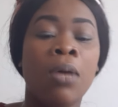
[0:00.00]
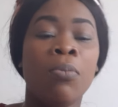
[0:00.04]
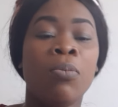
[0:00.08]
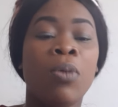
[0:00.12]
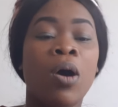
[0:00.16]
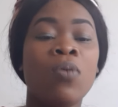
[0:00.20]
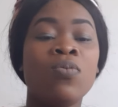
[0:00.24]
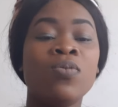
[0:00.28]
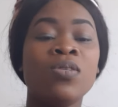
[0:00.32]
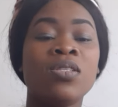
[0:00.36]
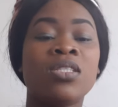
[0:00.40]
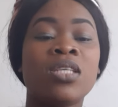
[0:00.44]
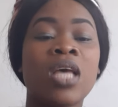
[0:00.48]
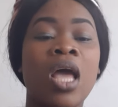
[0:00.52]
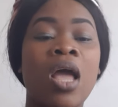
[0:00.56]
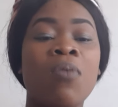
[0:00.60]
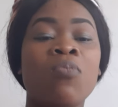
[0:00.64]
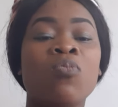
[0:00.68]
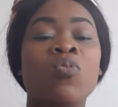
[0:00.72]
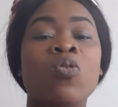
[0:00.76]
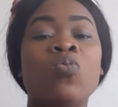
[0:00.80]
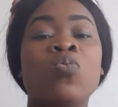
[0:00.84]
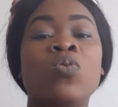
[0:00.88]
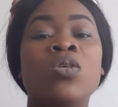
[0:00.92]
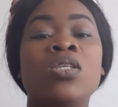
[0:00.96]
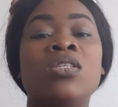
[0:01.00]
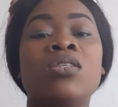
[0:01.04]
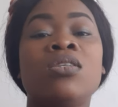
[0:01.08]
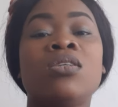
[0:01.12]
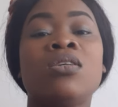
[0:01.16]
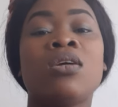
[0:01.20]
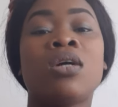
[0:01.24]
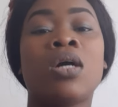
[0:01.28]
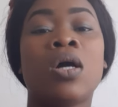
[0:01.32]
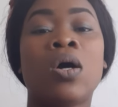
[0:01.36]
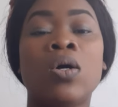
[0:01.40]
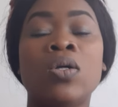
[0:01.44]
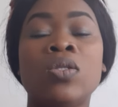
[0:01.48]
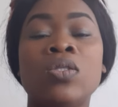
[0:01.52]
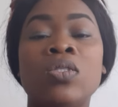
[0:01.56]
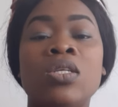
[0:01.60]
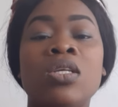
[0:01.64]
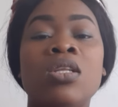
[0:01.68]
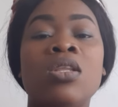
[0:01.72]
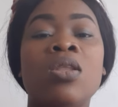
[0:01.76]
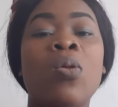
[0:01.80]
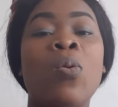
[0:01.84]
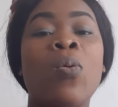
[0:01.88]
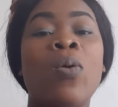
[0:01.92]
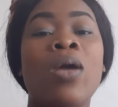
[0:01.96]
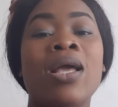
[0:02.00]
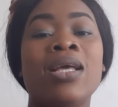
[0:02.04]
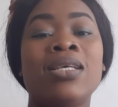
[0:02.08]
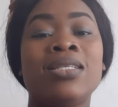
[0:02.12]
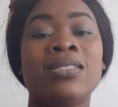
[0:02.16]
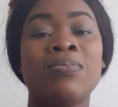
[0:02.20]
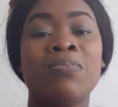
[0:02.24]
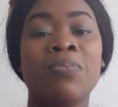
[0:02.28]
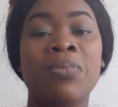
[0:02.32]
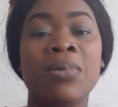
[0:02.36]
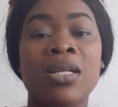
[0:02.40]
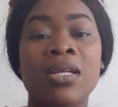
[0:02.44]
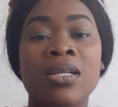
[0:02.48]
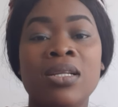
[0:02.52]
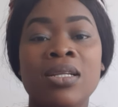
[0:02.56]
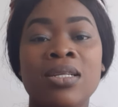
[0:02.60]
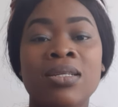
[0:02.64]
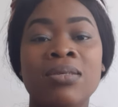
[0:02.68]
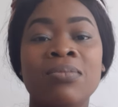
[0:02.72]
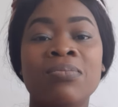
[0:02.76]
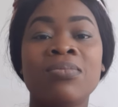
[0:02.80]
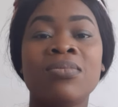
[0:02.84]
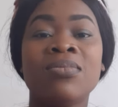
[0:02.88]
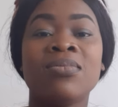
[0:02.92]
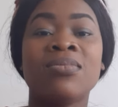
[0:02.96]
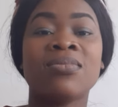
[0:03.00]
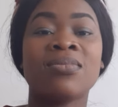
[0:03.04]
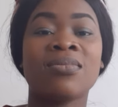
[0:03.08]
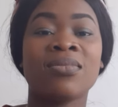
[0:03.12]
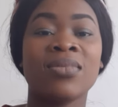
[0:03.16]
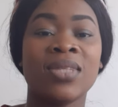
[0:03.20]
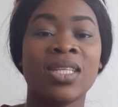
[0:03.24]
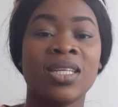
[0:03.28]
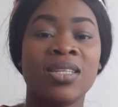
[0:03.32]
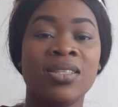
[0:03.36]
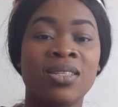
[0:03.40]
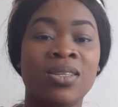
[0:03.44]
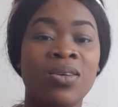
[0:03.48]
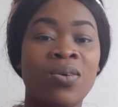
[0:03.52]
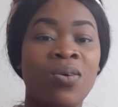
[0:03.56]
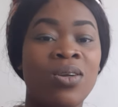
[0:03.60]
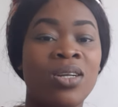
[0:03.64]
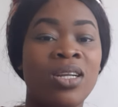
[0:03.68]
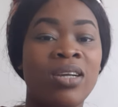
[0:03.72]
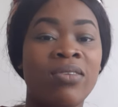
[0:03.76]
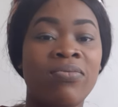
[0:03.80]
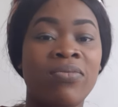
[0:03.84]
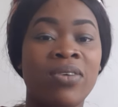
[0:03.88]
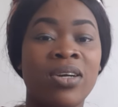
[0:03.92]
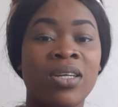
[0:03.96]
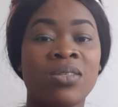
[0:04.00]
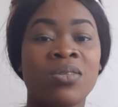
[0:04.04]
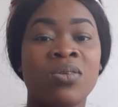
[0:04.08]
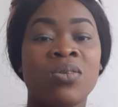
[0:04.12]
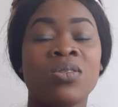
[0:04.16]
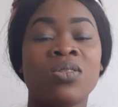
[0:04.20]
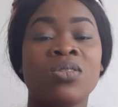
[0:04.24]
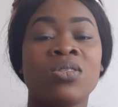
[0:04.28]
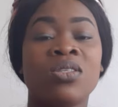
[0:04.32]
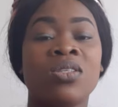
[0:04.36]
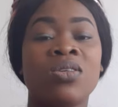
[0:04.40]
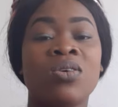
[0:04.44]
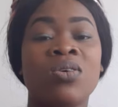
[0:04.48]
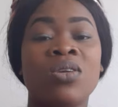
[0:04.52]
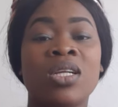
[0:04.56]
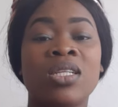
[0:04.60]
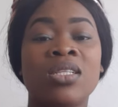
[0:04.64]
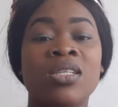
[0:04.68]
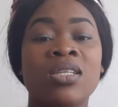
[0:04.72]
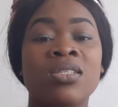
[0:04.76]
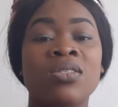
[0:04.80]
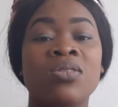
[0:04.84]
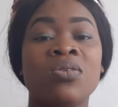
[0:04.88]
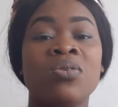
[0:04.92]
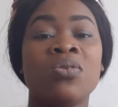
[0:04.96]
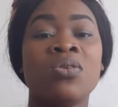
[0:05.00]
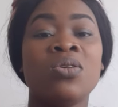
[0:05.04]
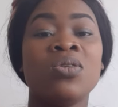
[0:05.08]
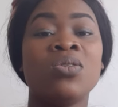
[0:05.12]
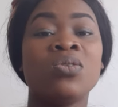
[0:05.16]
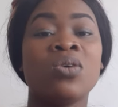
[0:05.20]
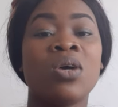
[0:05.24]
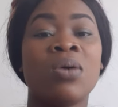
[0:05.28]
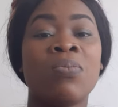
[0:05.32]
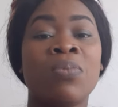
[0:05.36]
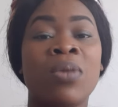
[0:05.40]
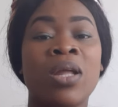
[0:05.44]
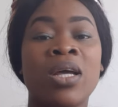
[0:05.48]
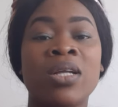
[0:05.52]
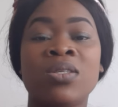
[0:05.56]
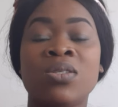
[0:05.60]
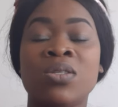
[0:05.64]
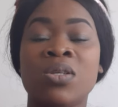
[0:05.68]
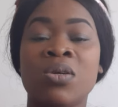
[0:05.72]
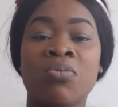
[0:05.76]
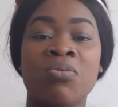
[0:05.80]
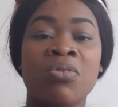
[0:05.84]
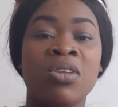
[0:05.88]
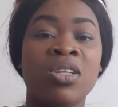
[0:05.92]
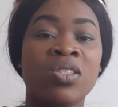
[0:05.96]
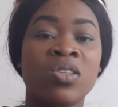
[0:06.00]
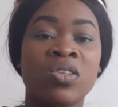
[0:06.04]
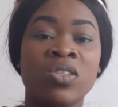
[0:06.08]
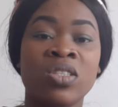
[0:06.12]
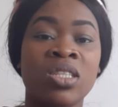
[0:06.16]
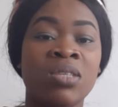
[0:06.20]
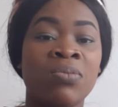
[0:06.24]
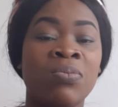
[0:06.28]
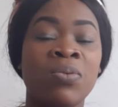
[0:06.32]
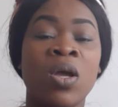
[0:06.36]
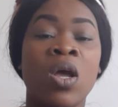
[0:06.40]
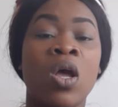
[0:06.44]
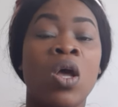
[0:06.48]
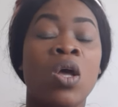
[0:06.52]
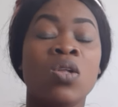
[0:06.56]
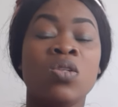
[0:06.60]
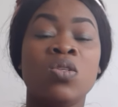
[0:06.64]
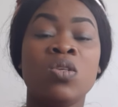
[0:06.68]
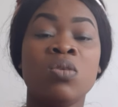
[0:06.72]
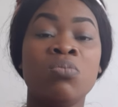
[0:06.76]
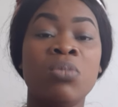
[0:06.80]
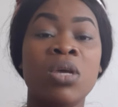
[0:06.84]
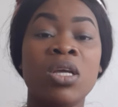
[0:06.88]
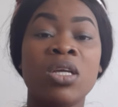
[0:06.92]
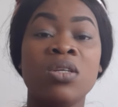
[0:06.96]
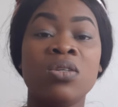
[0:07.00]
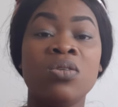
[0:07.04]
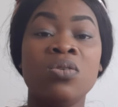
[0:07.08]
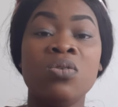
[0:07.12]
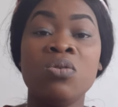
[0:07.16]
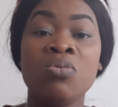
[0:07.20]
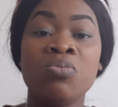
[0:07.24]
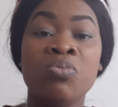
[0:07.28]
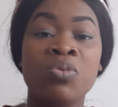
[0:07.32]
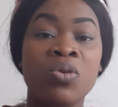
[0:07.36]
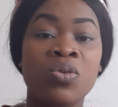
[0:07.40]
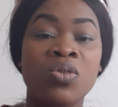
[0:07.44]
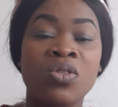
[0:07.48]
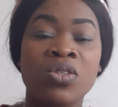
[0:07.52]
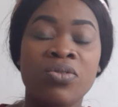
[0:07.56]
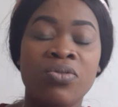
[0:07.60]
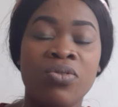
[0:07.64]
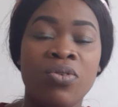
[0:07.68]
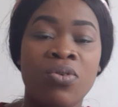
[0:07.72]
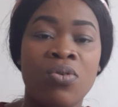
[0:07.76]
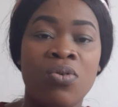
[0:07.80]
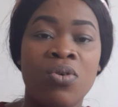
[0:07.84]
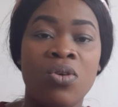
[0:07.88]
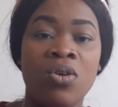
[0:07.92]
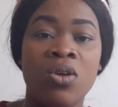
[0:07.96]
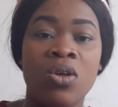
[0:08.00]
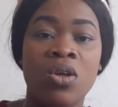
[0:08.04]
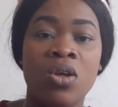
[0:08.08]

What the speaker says: But with time, we will continue explaining the other factors, the other things you need to apply to your relationship to make it look beautiful.